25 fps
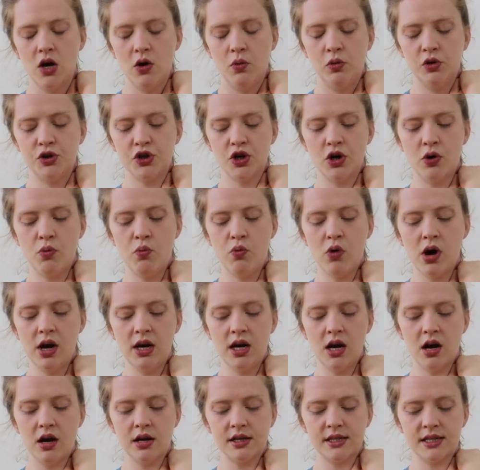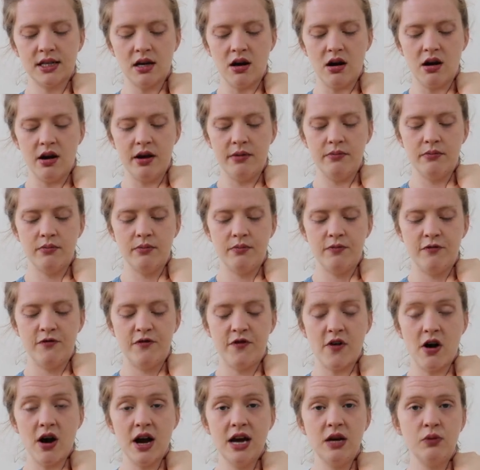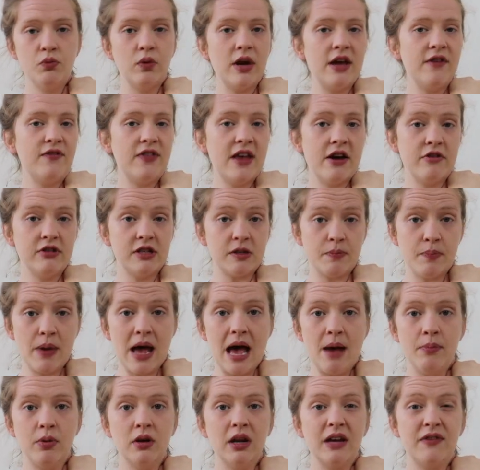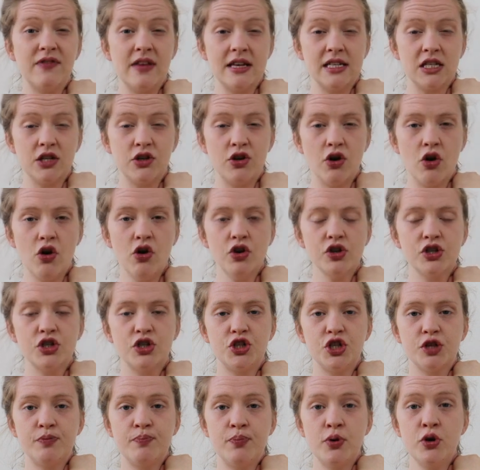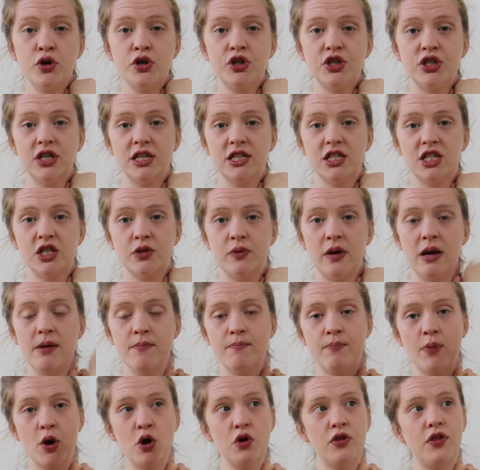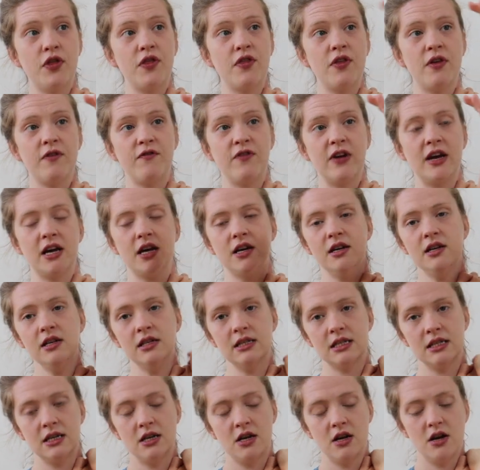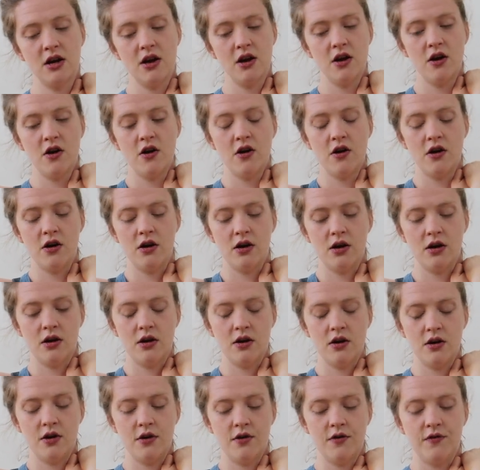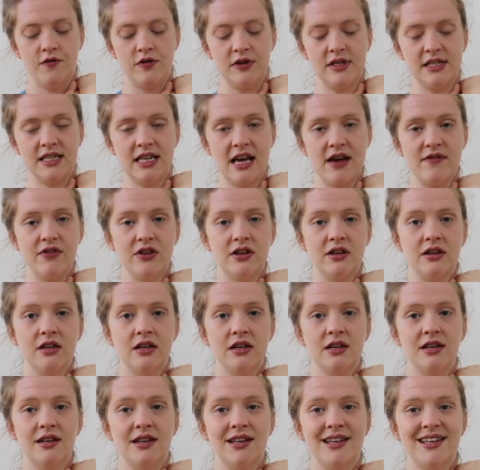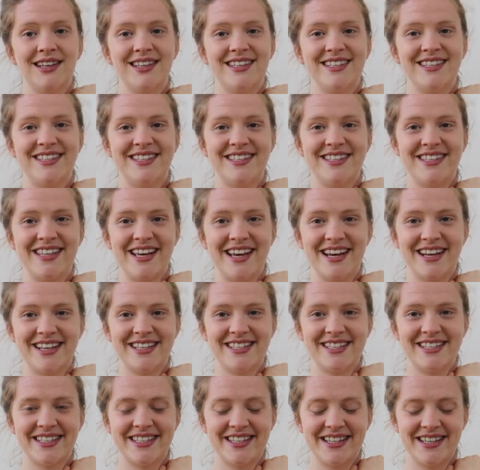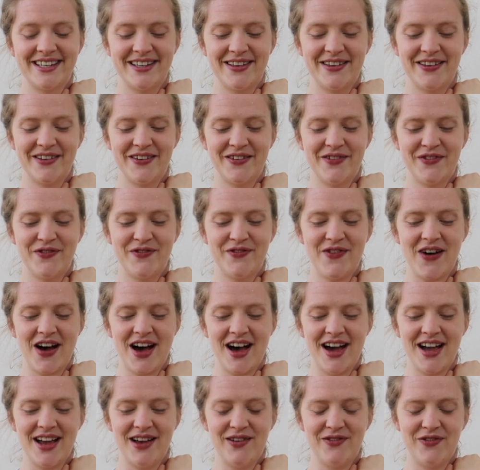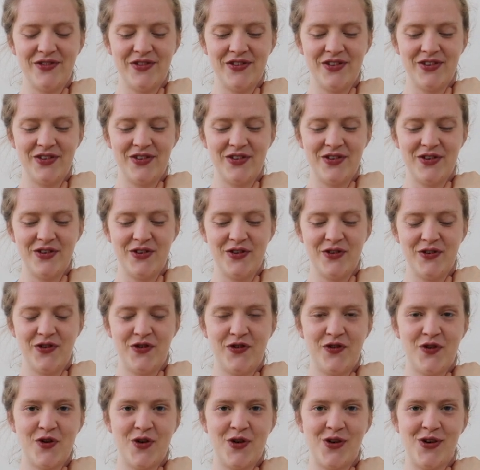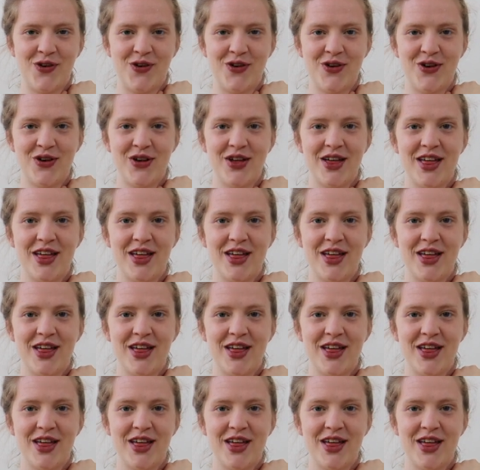We'll do it one last time. Find, if there is a pebble, if there's a knot, just push into it, both fingers, for 7, 6, 5, 4,